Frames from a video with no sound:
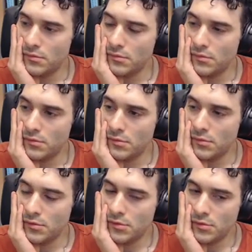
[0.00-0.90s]

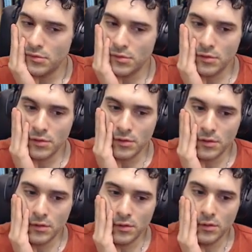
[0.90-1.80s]

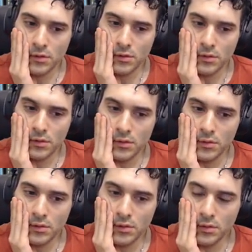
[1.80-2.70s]

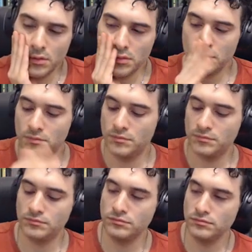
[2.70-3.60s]

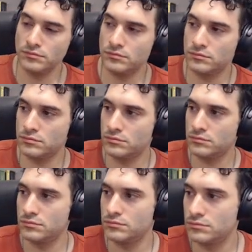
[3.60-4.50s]

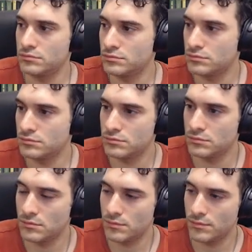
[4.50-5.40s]
No words are spoken by the person on screen.